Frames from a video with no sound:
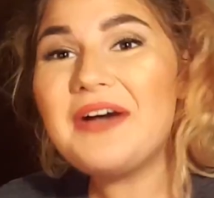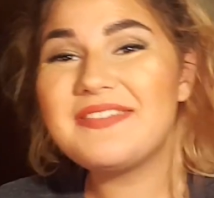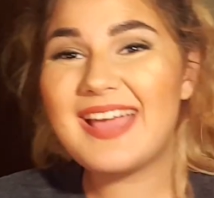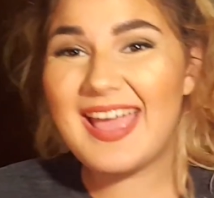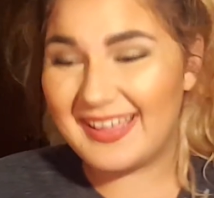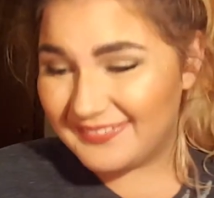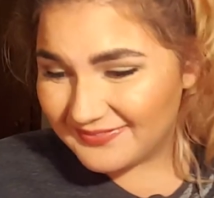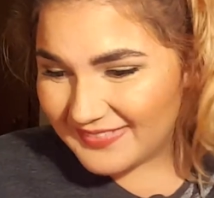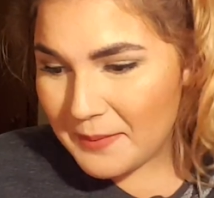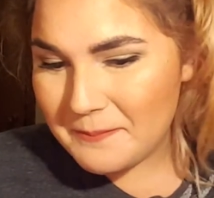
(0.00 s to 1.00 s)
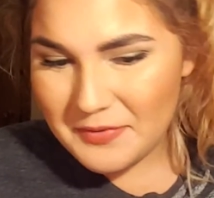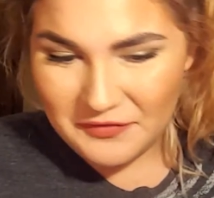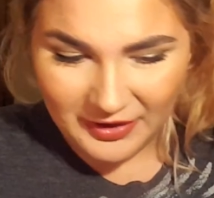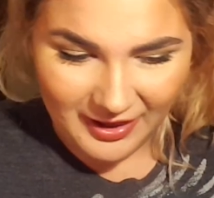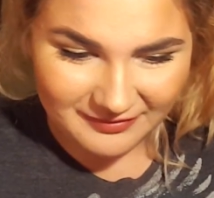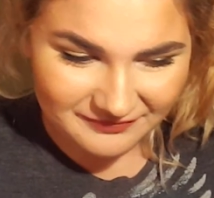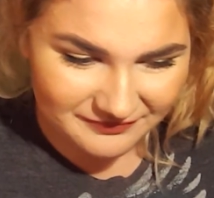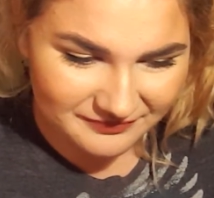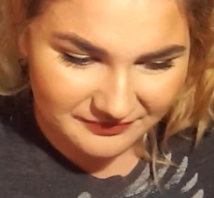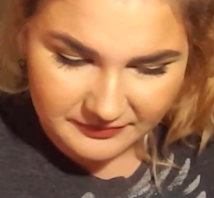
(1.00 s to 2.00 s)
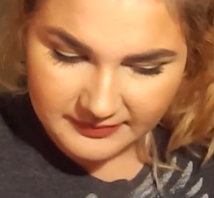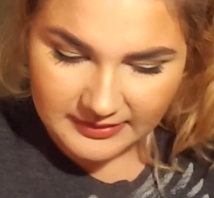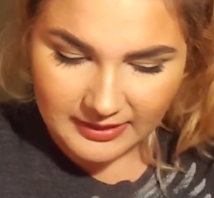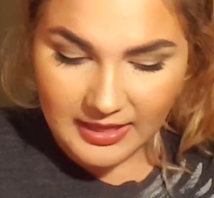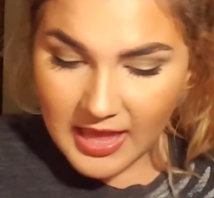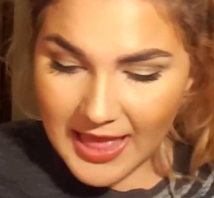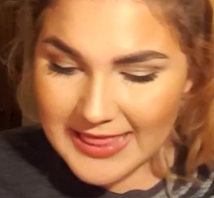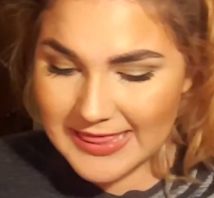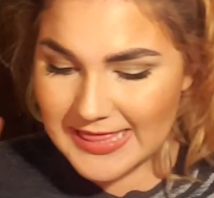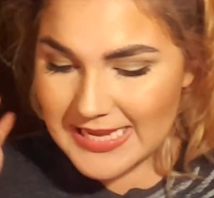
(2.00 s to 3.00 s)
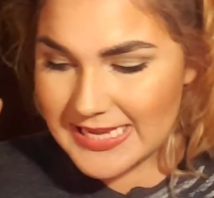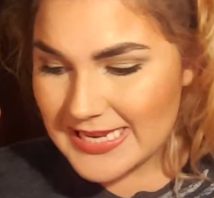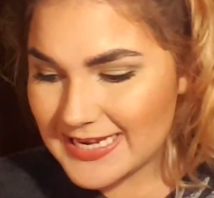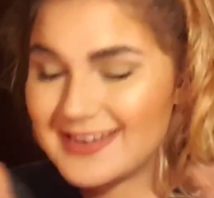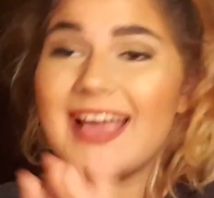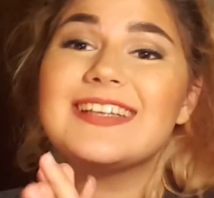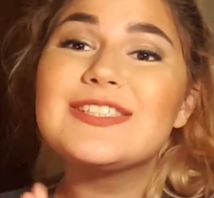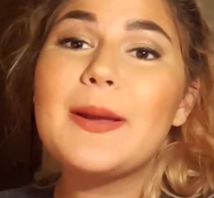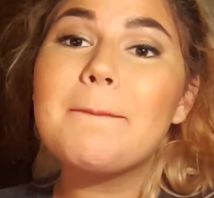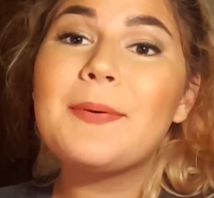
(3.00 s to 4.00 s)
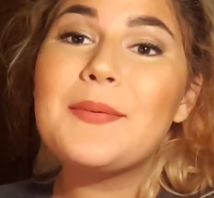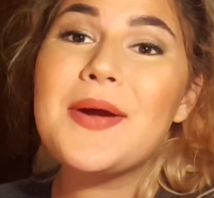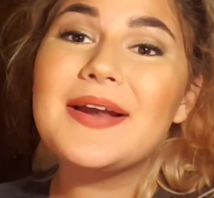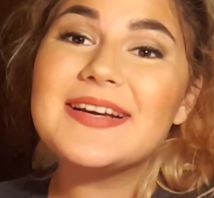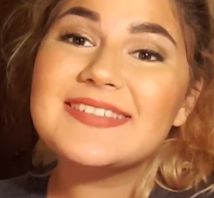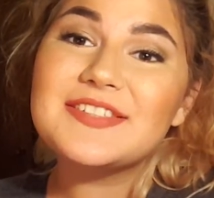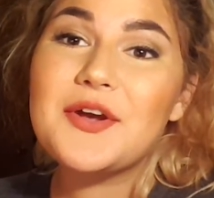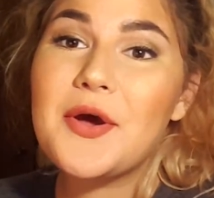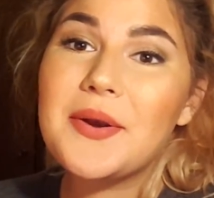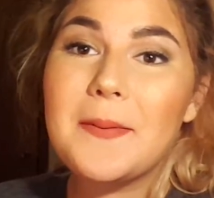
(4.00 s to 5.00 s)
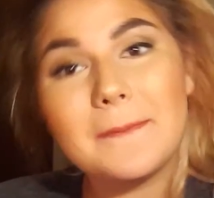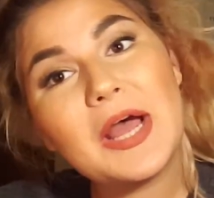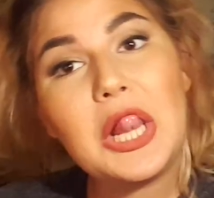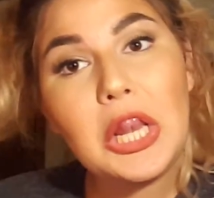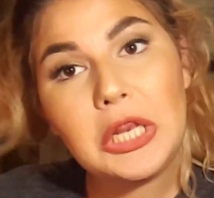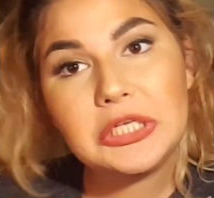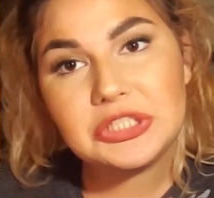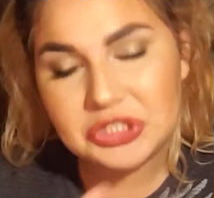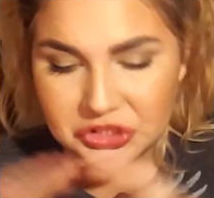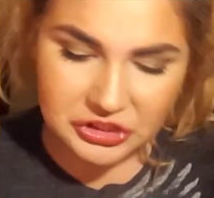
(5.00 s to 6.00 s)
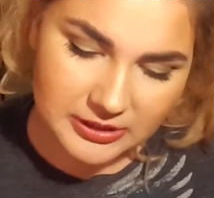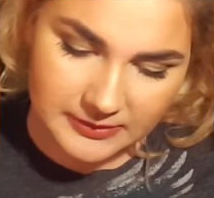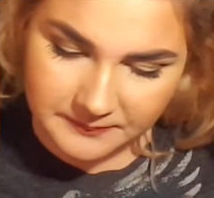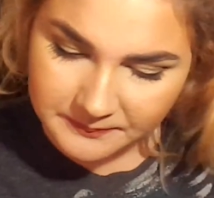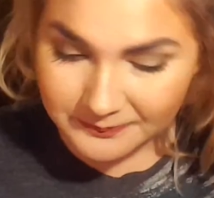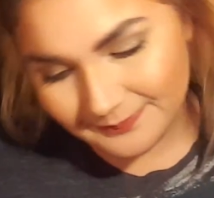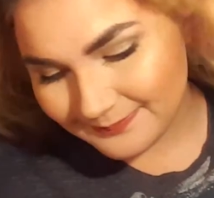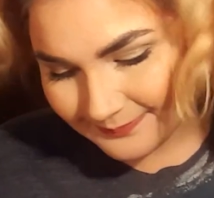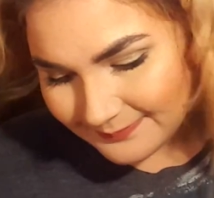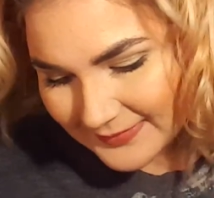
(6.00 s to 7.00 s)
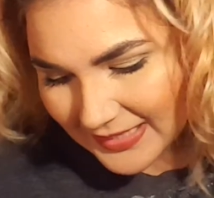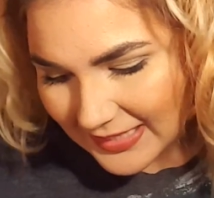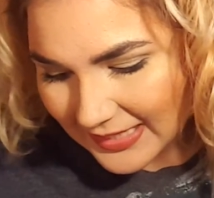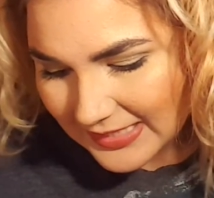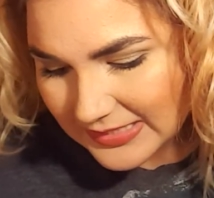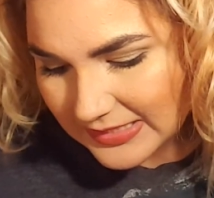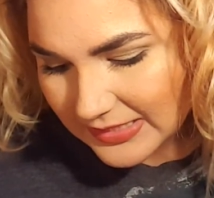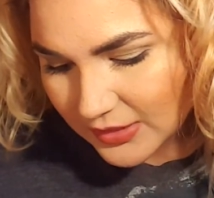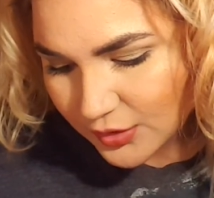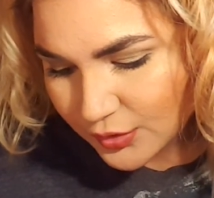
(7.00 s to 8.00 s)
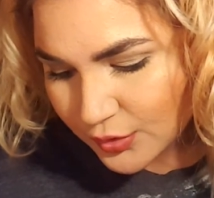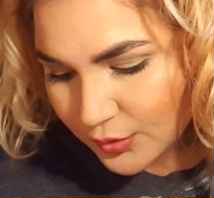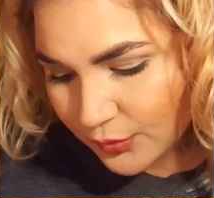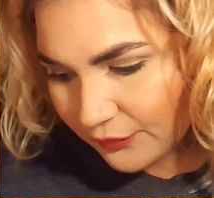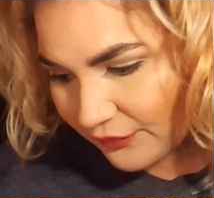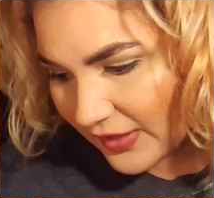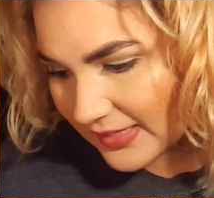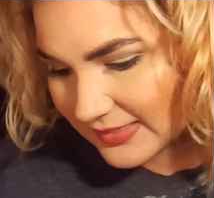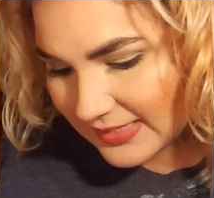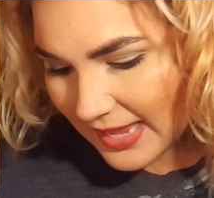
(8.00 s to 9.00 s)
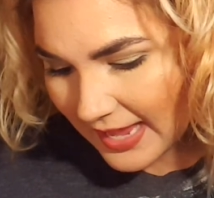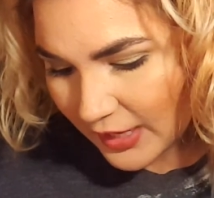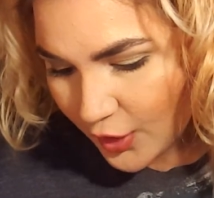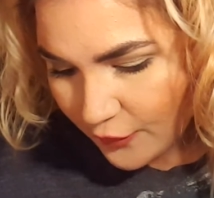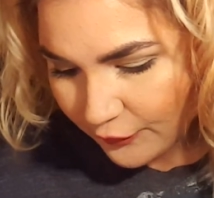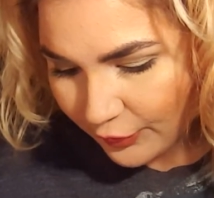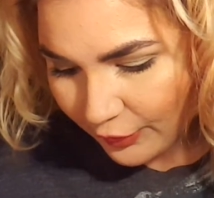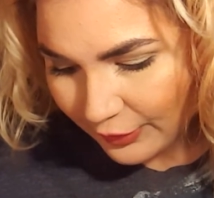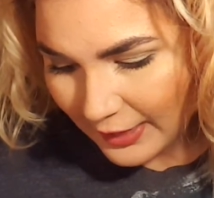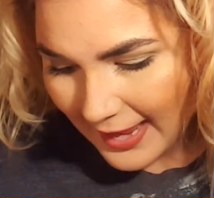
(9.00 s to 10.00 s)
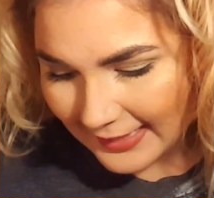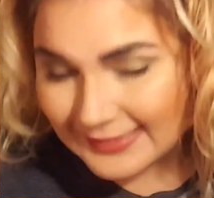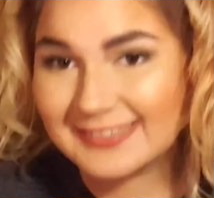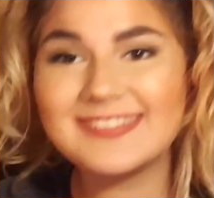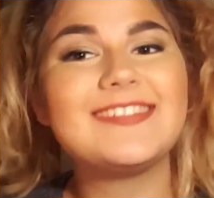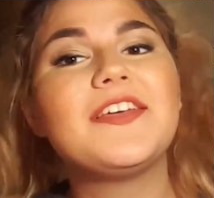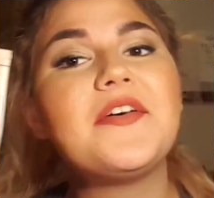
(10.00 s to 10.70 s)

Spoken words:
Okay, moving on. The next product on my list is the Too Faced Hangover RX